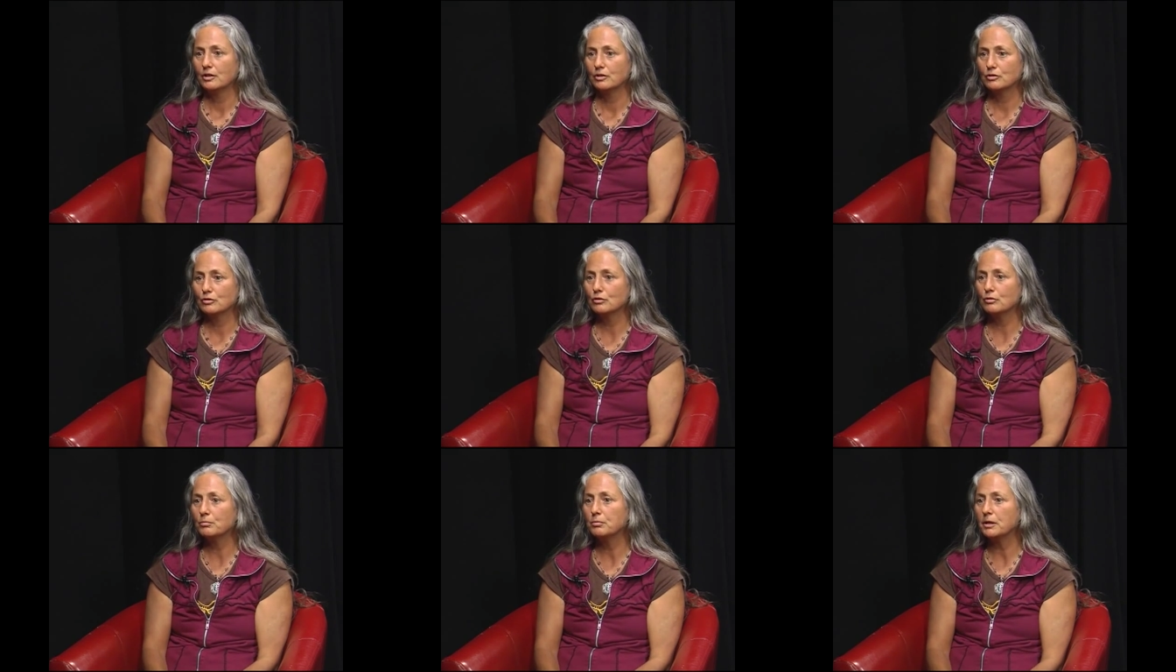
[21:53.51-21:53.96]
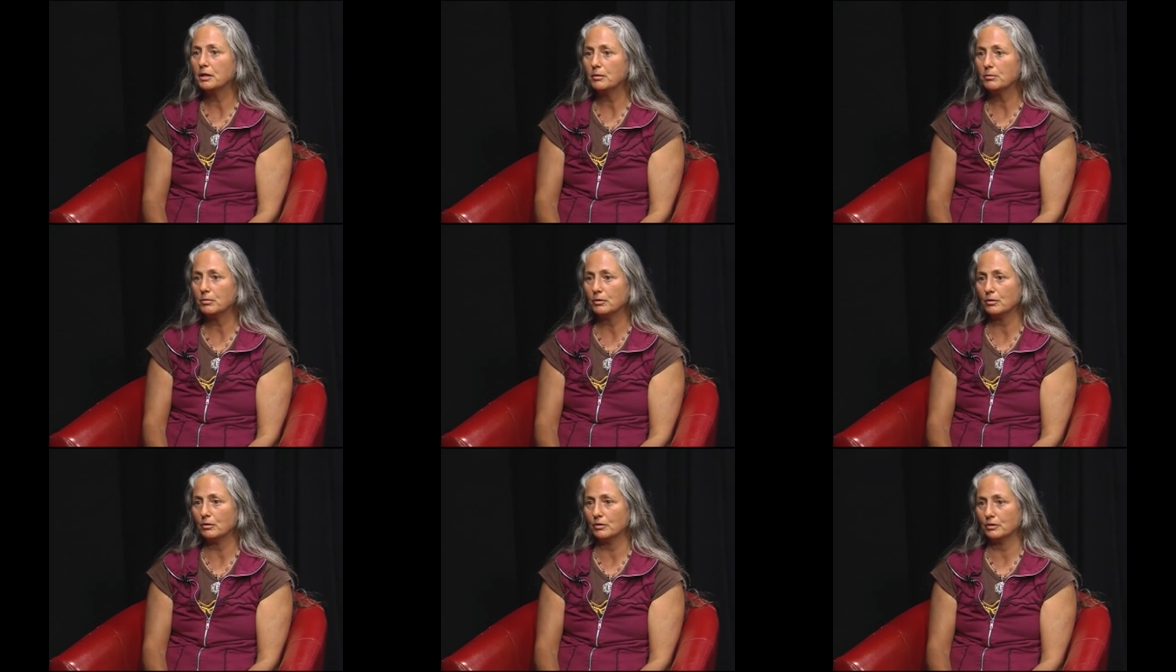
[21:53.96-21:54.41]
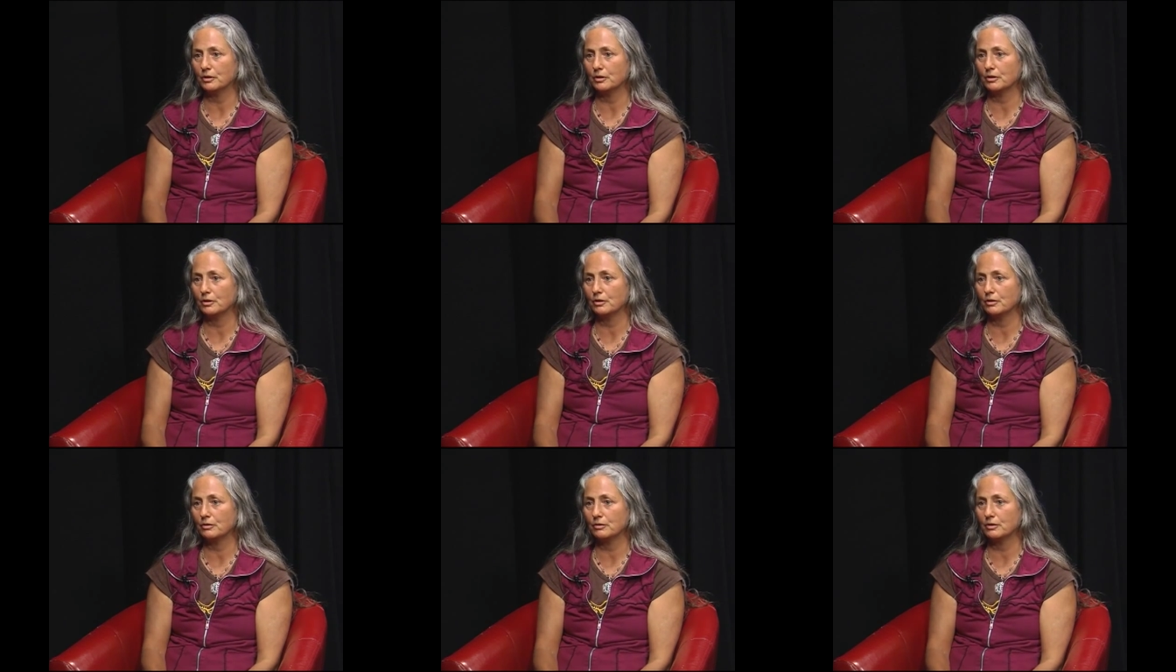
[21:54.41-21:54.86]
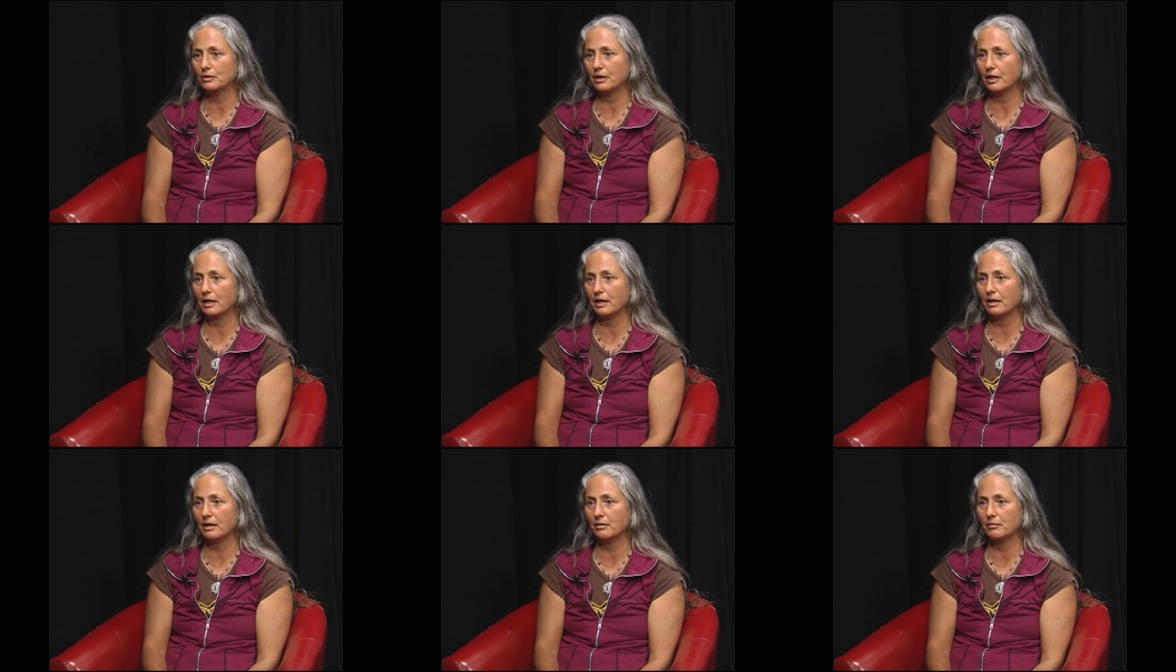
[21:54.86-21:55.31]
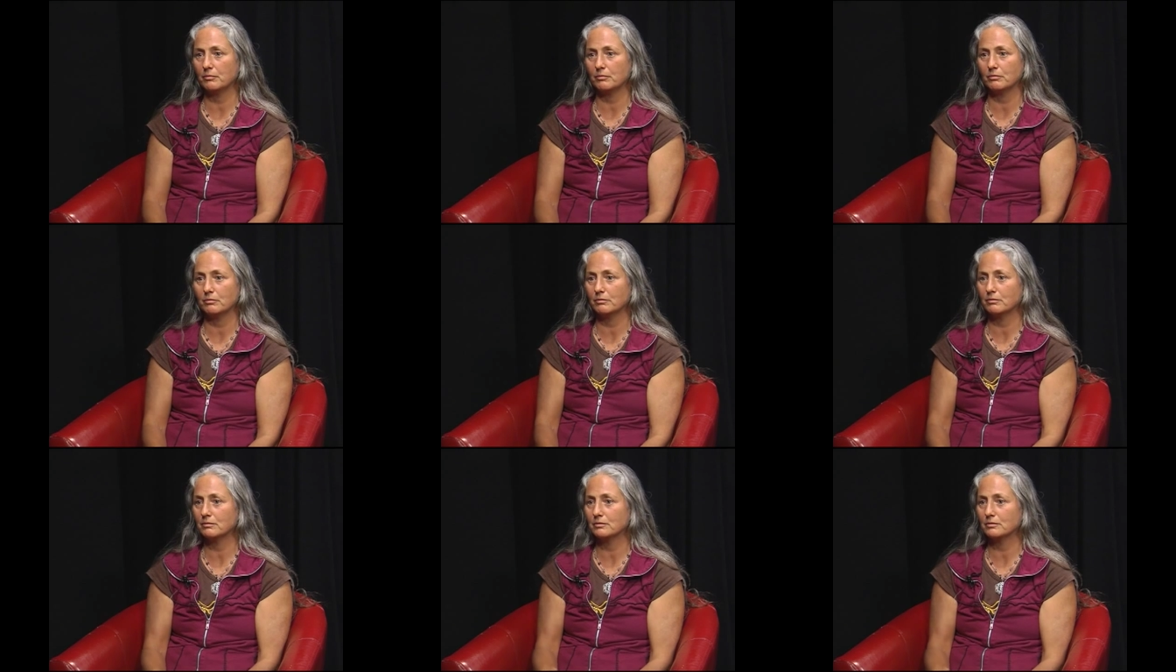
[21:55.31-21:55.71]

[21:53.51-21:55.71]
two people, you know.